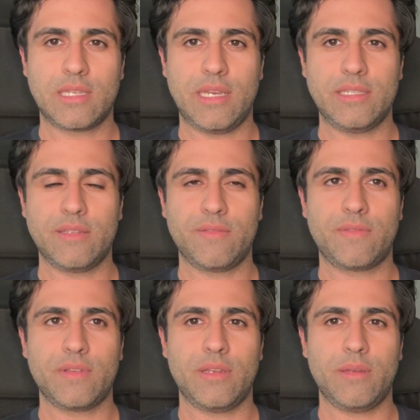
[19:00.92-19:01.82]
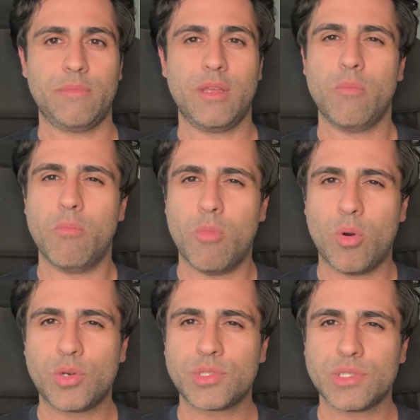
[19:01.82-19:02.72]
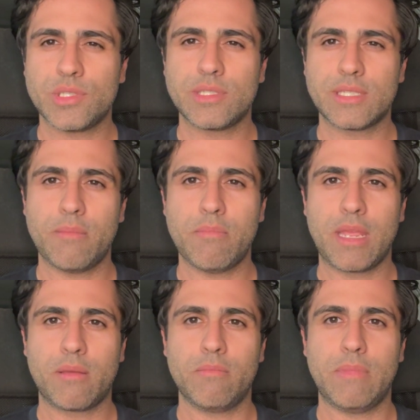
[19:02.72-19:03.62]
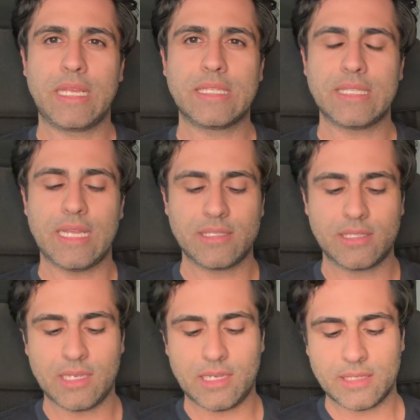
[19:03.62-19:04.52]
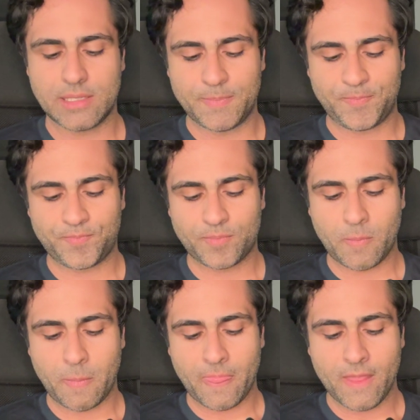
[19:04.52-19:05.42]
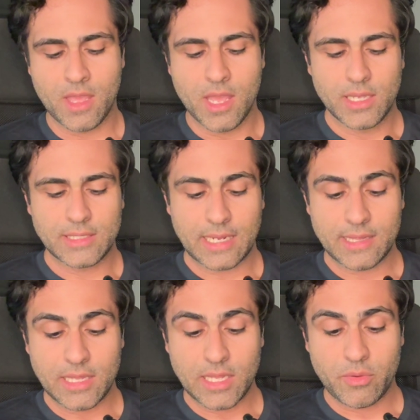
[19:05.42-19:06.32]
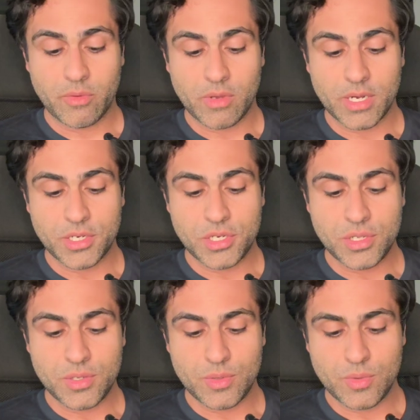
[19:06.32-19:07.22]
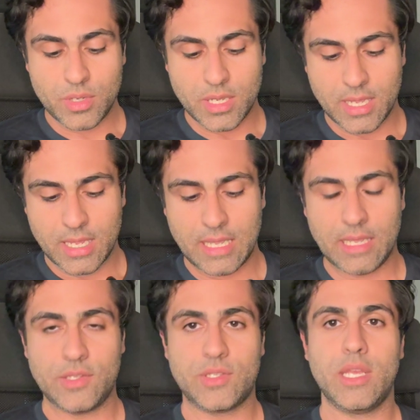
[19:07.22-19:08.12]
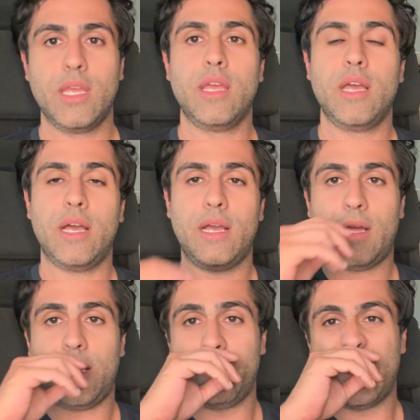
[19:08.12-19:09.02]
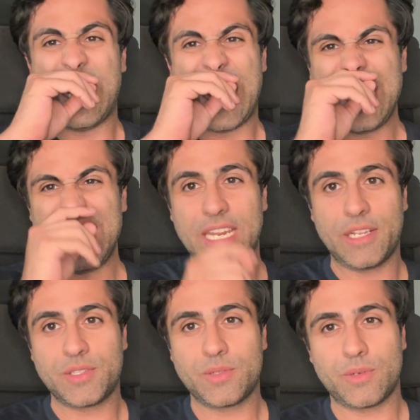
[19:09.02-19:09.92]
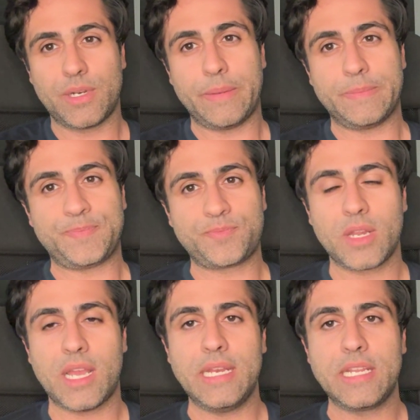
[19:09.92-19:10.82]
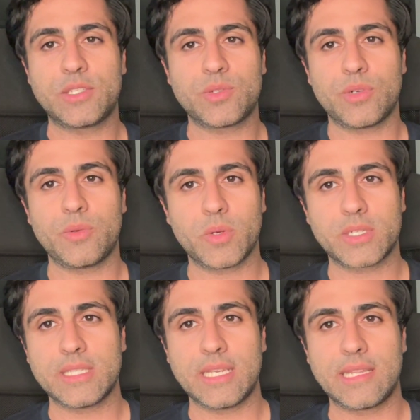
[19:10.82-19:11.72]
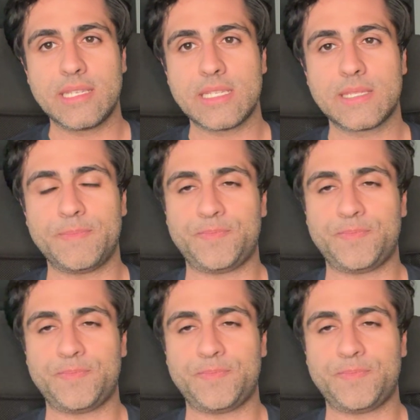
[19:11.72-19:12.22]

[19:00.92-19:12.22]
kinds of morsels that make sense to us. Second thing that we want to do is a heightening story. Heightening story works like this.